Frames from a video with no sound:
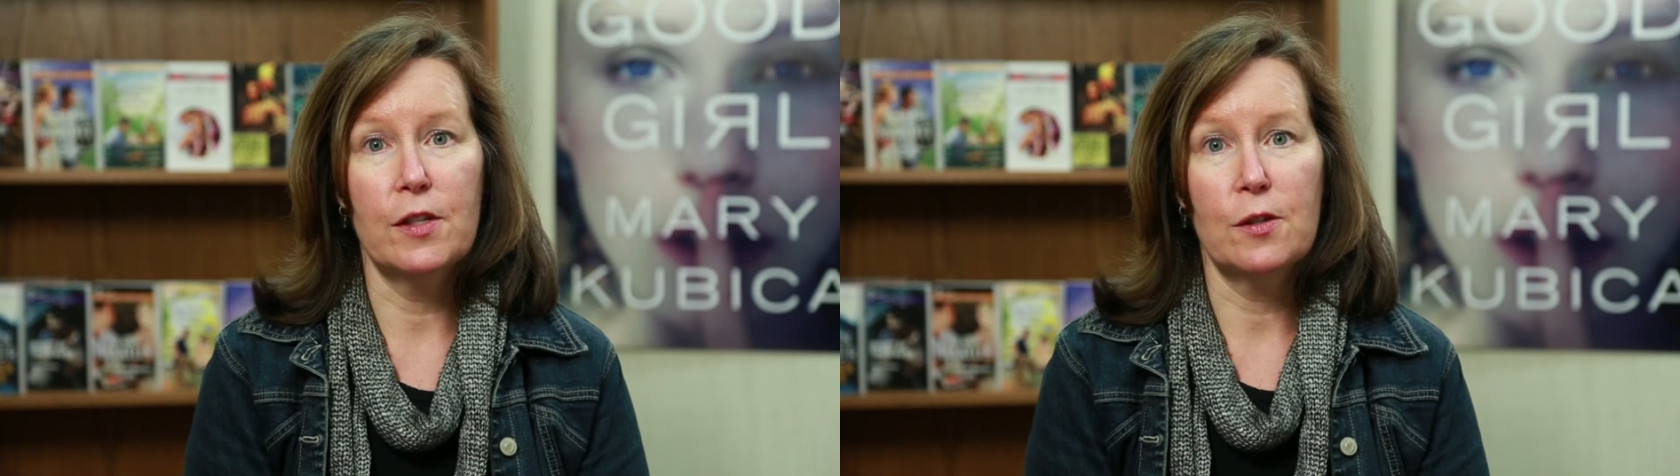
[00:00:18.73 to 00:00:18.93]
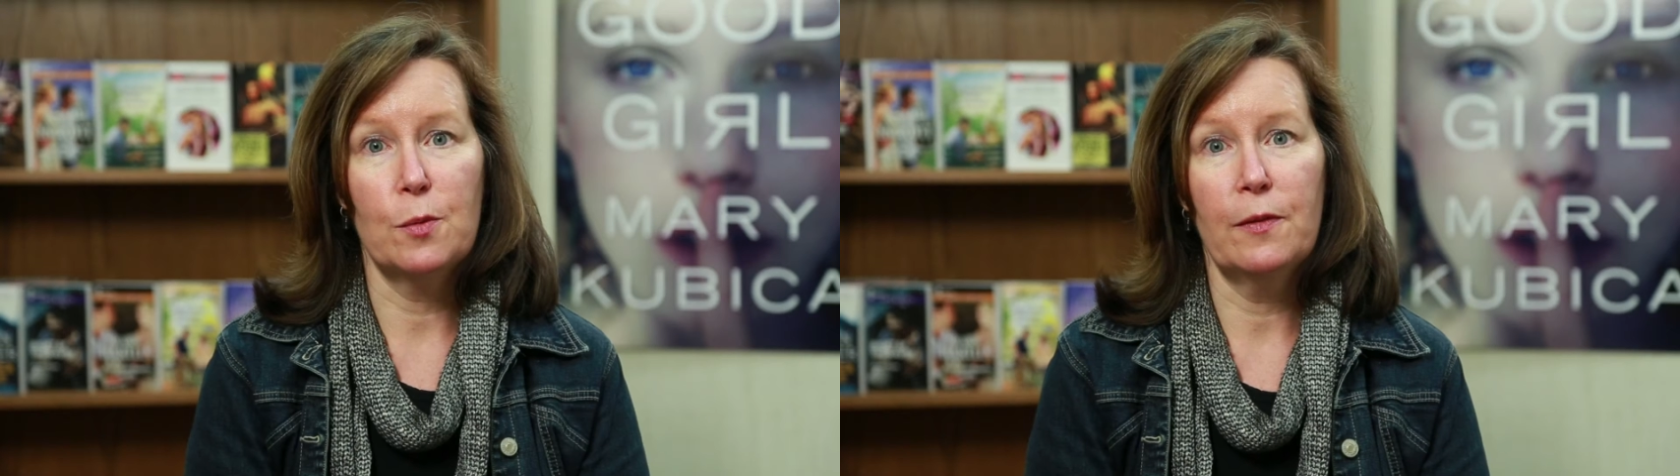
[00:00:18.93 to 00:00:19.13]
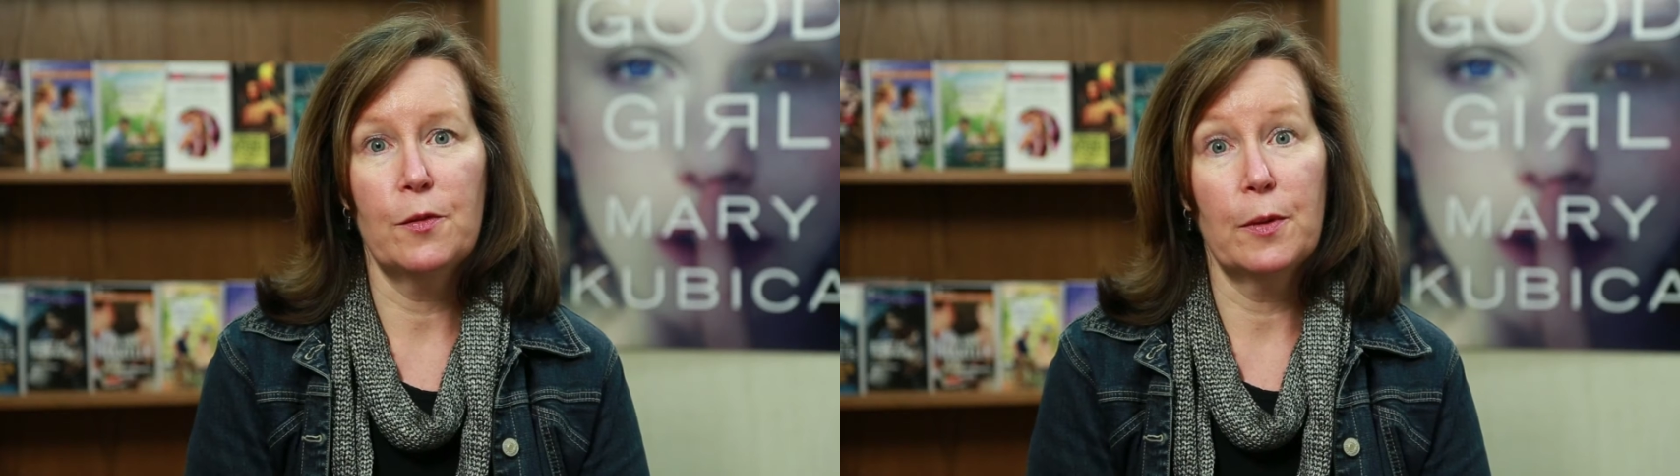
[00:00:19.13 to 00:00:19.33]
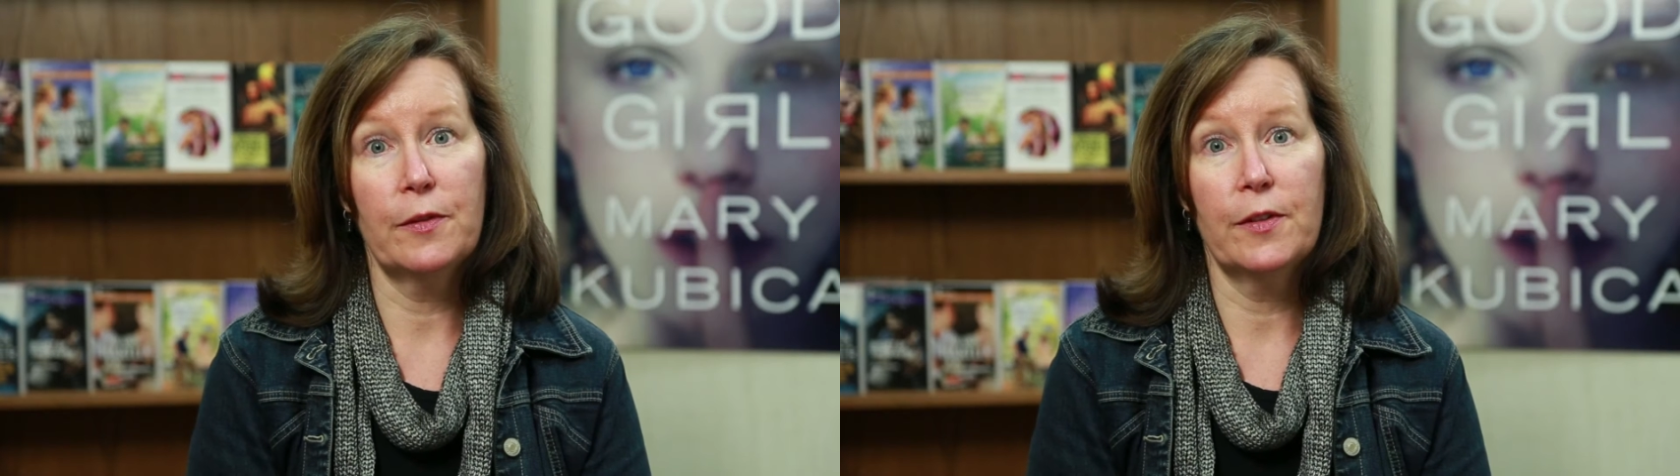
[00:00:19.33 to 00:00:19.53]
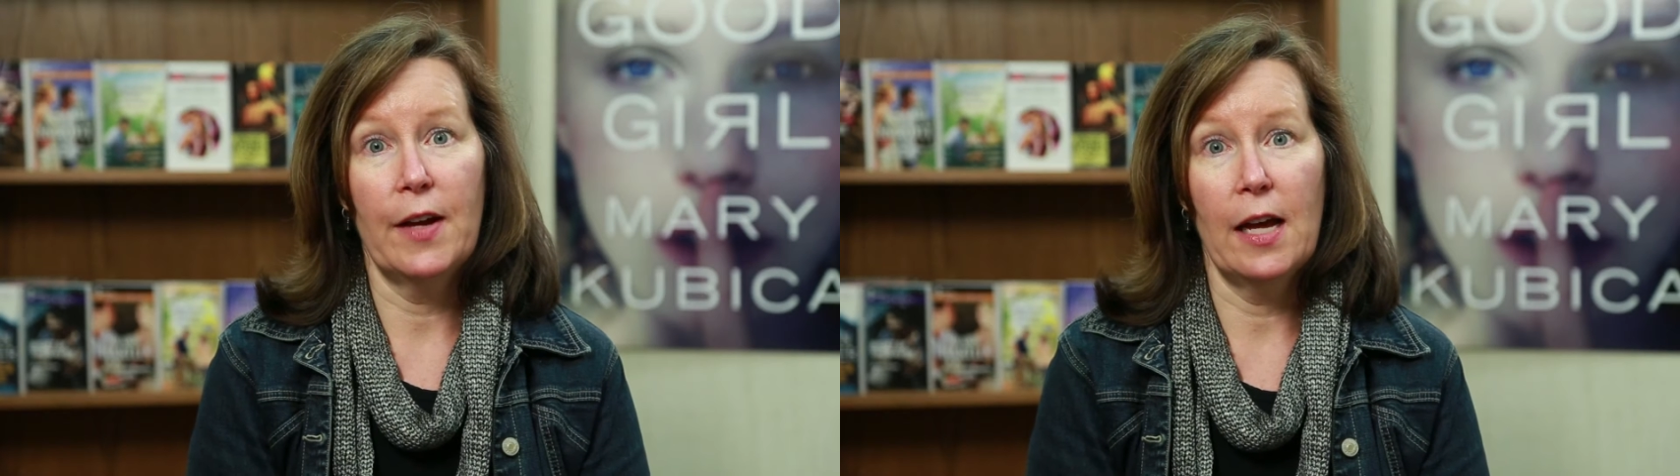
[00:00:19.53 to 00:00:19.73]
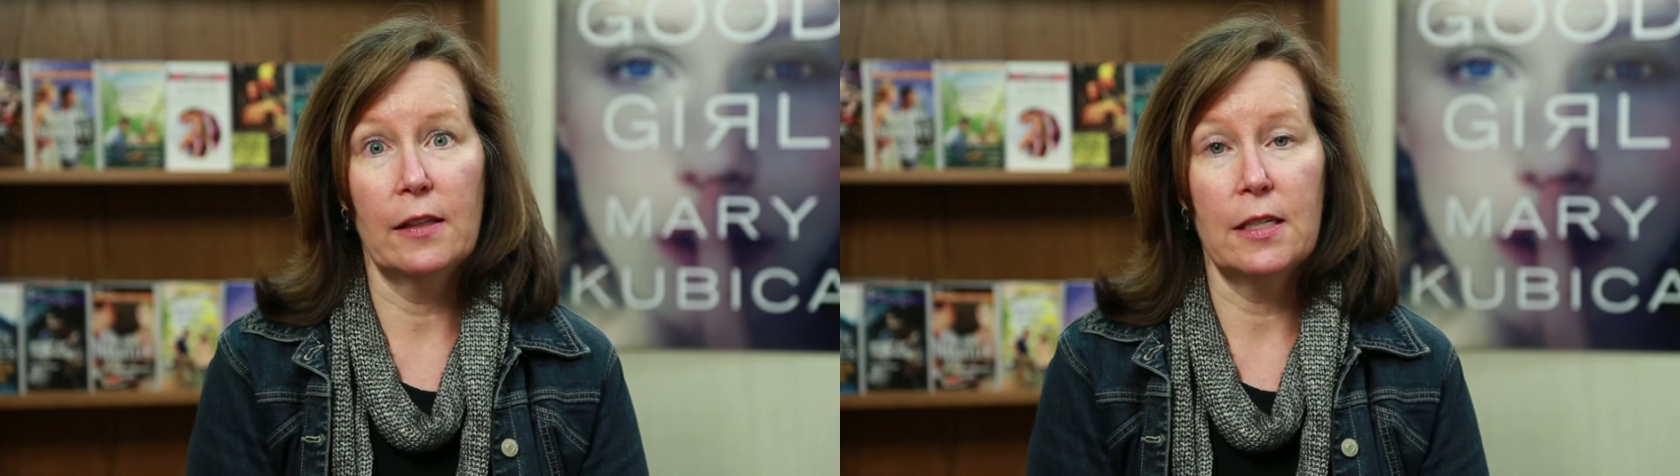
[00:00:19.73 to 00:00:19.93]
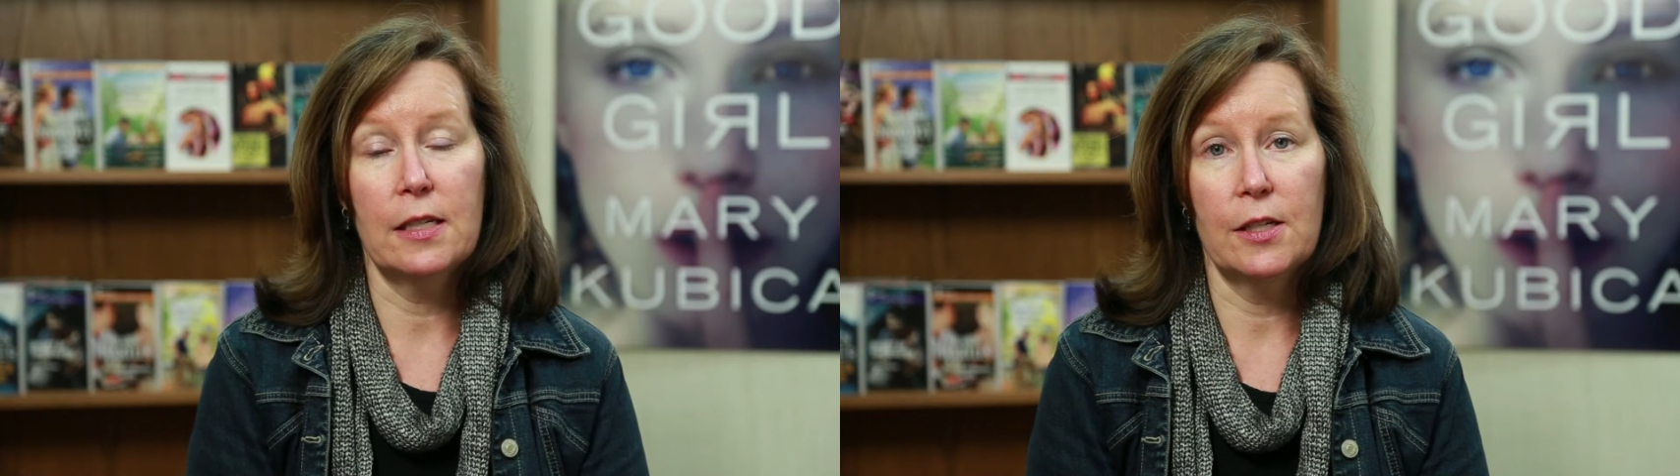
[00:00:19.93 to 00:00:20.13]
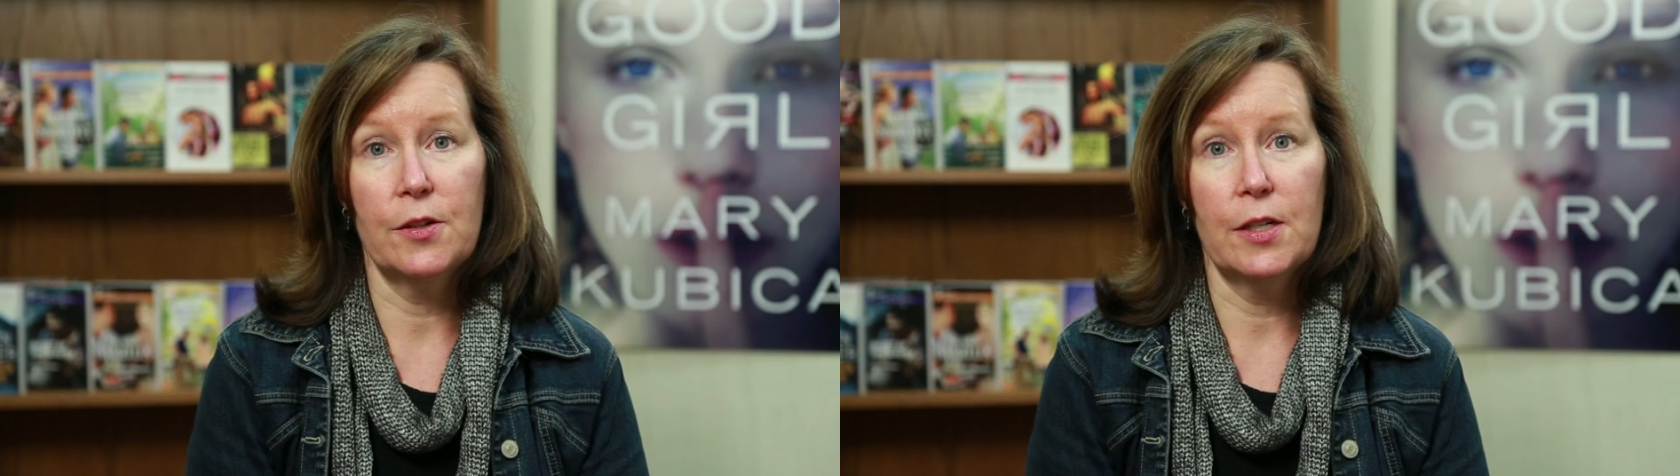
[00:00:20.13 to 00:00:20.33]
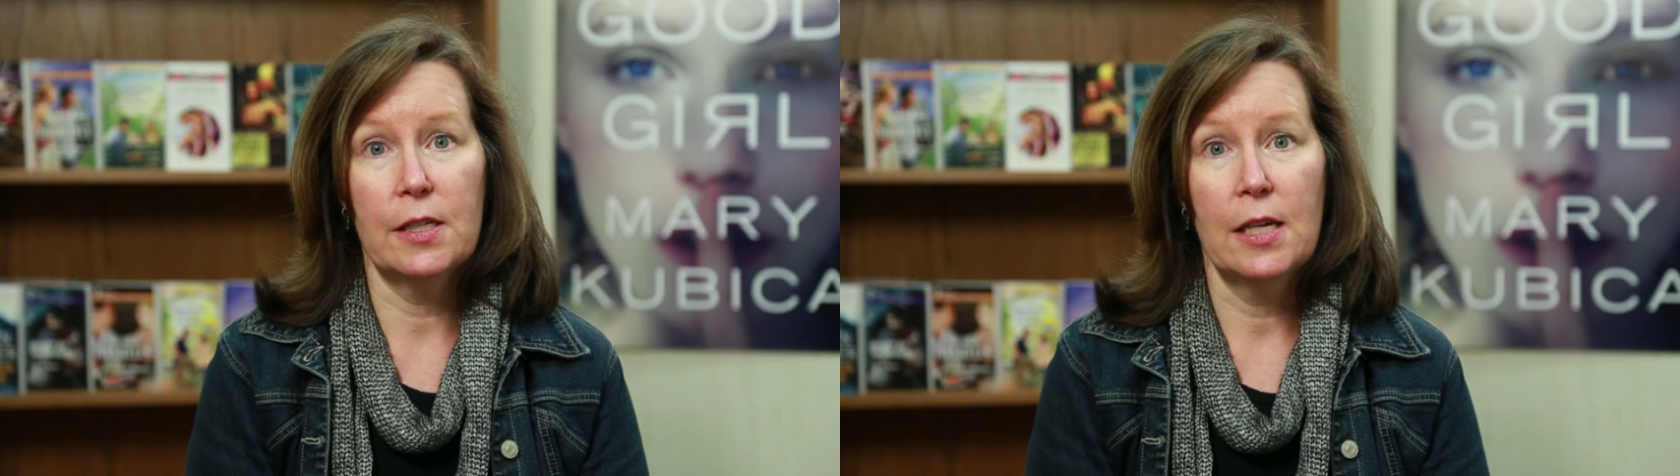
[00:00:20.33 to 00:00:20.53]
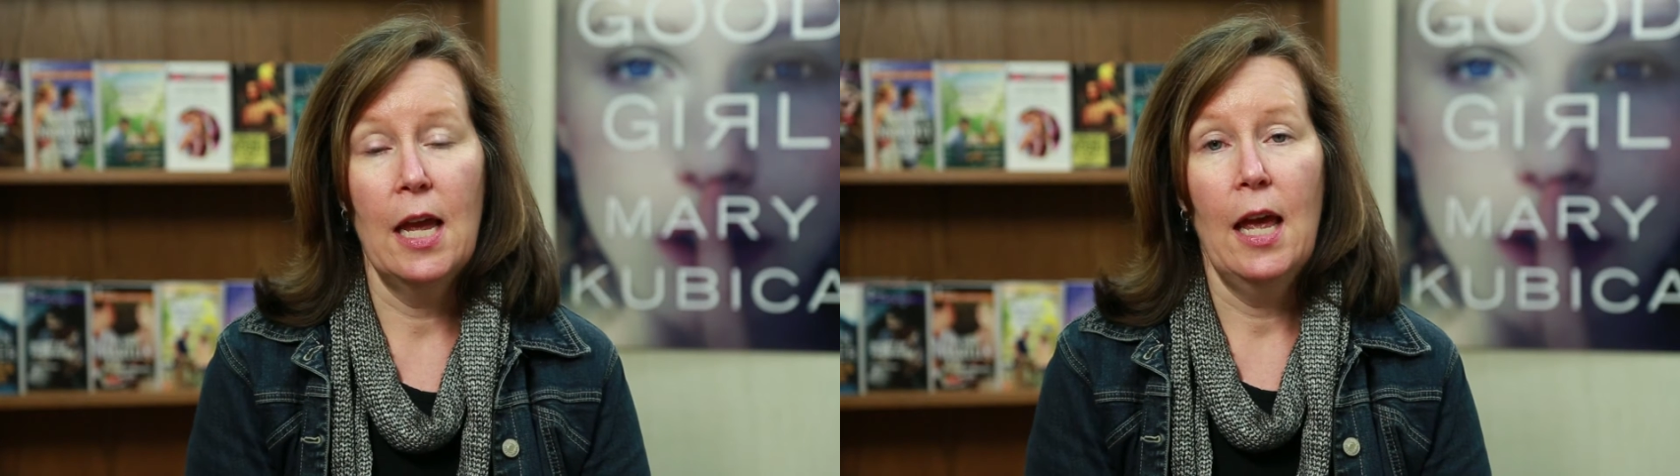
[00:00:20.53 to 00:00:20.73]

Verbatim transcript: the Swift River Valley series,